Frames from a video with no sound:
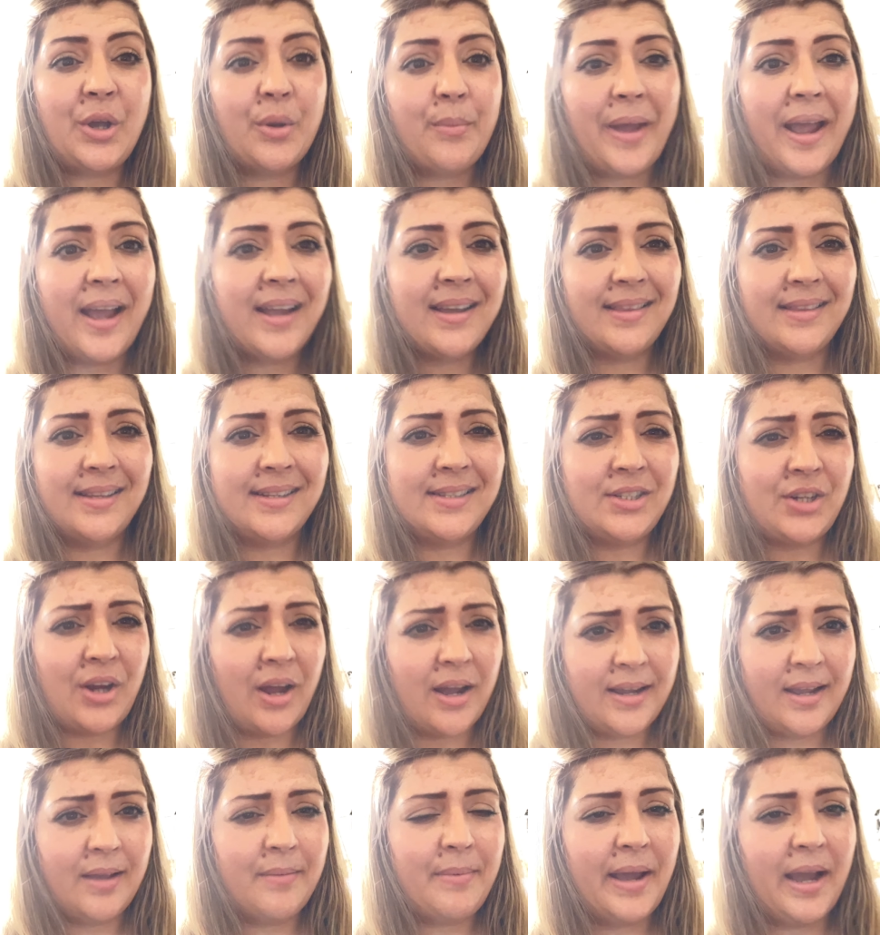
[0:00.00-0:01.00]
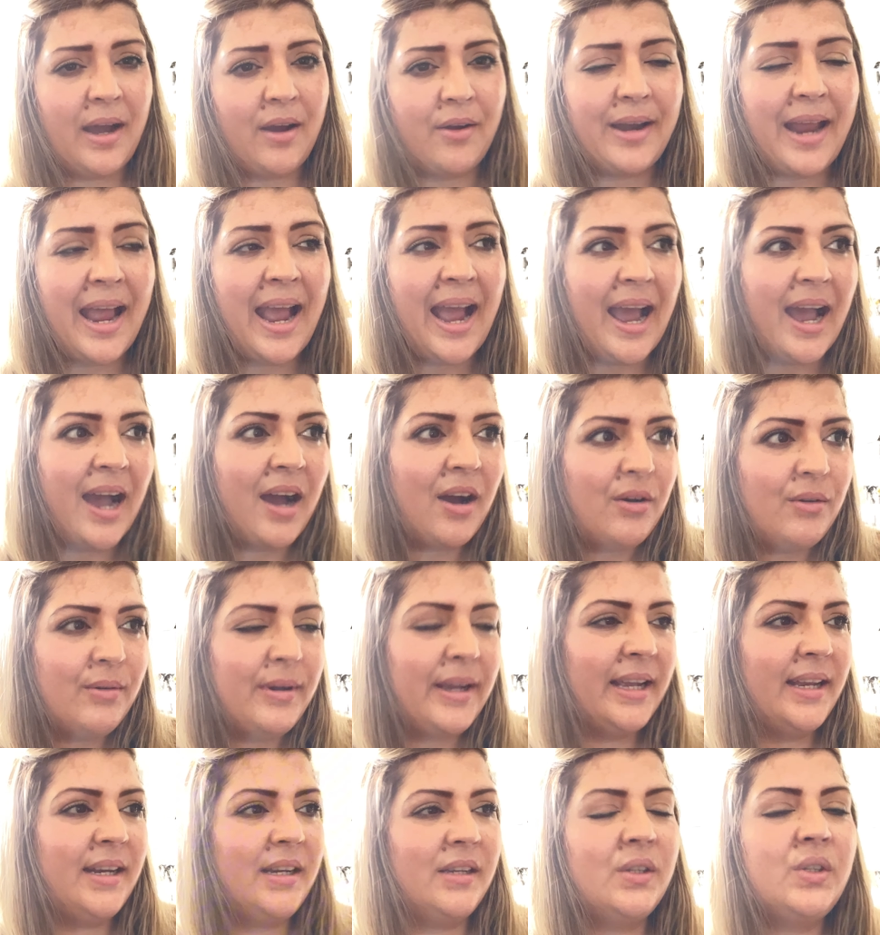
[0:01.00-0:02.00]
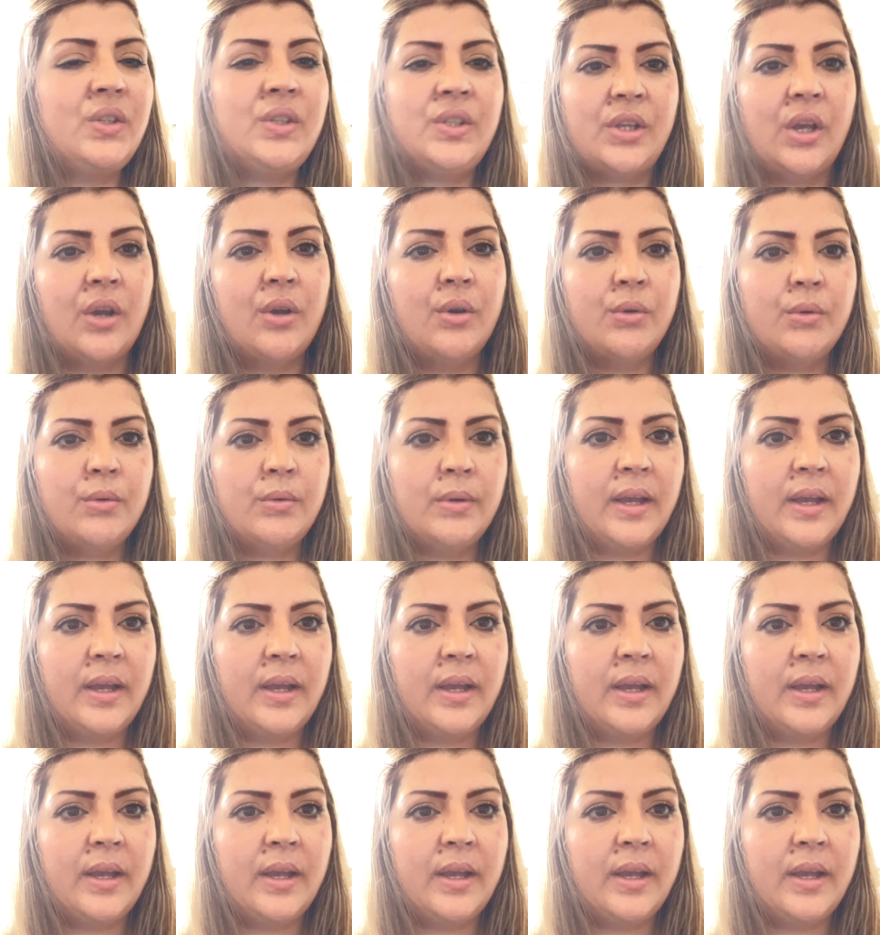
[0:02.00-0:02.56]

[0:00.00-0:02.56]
back and let's talk about how it is so